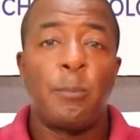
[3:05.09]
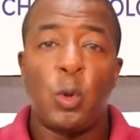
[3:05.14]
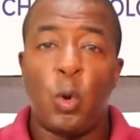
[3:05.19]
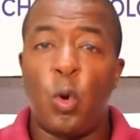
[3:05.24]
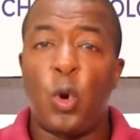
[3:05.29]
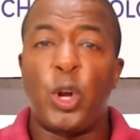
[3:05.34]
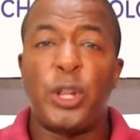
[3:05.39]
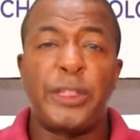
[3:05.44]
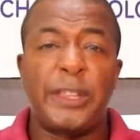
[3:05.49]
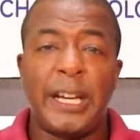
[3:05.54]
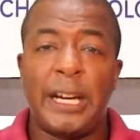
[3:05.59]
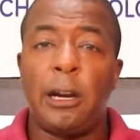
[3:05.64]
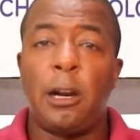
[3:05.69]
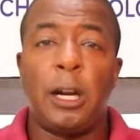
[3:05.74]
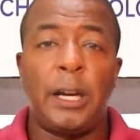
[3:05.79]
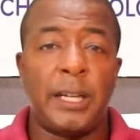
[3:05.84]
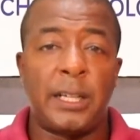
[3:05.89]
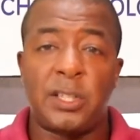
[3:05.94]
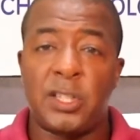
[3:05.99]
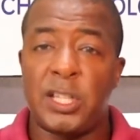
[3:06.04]
on
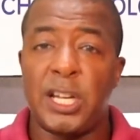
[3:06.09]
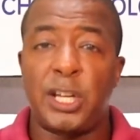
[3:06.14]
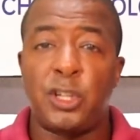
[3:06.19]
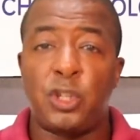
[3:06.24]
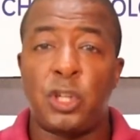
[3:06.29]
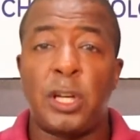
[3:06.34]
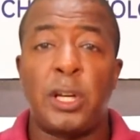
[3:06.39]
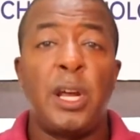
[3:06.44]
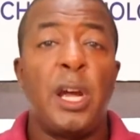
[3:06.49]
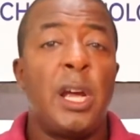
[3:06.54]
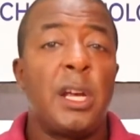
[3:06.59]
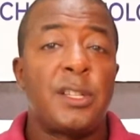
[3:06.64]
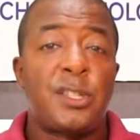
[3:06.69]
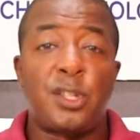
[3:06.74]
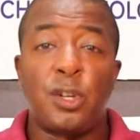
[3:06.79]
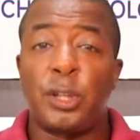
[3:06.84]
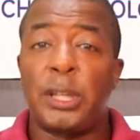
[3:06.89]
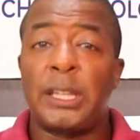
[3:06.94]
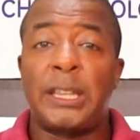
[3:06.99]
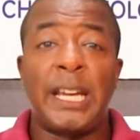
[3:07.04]
their extension
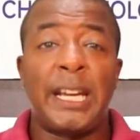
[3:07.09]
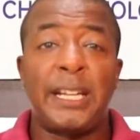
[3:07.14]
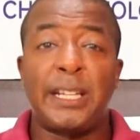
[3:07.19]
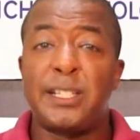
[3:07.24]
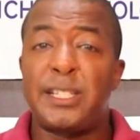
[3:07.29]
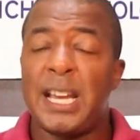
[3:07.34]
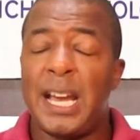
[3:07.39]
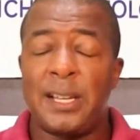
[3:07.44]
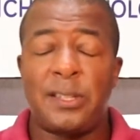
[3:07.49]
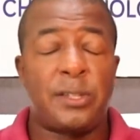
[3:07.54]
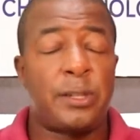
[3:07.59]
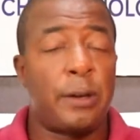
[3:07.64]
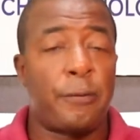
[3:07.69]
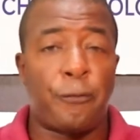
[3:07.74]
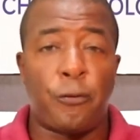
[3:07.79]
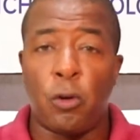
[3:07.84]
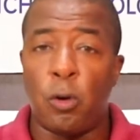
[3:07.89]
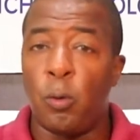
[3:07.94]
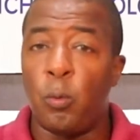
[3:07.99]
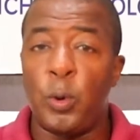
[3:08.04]
so that they can test it
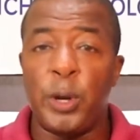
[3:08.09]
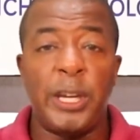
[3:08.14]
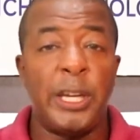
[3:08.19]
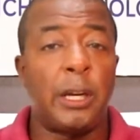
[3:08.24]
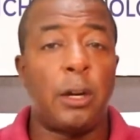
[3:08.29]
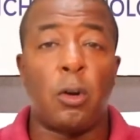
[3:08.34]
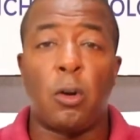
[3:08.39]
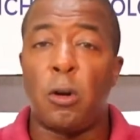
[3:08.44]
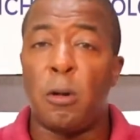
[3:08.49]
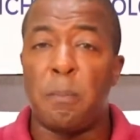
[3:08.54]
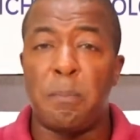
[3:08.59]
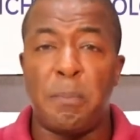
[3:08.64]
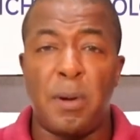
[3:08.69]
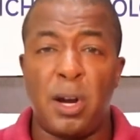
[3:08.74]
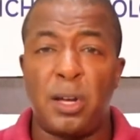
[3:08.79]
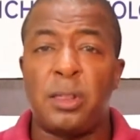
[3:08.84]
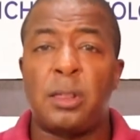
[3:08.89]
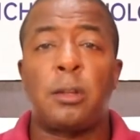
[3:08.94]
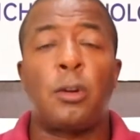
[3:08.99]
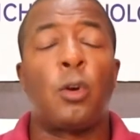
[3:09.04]
for a week or a
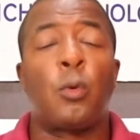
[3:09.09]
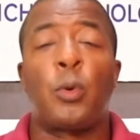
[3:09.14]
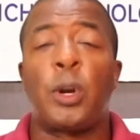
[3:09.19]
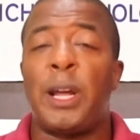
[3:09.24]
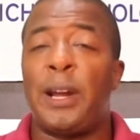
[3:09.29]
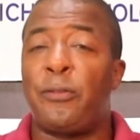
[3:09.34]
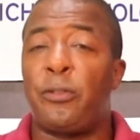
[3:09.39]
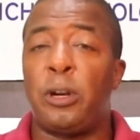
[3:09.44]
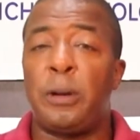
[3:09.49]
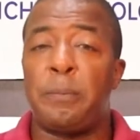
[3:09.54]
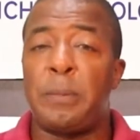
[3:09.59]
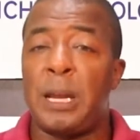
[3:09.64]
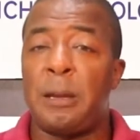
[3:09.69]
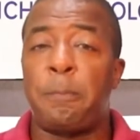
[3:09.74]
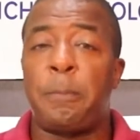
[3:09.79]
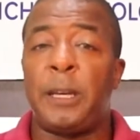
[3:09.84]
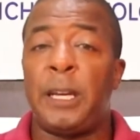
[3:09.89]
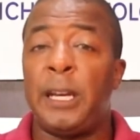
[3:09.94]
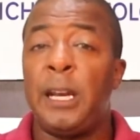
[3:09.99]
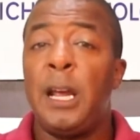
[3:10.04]
month or whatever it may
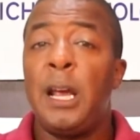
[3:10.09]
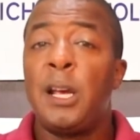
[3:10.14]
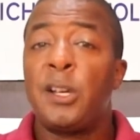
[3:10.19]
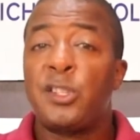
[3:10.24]
be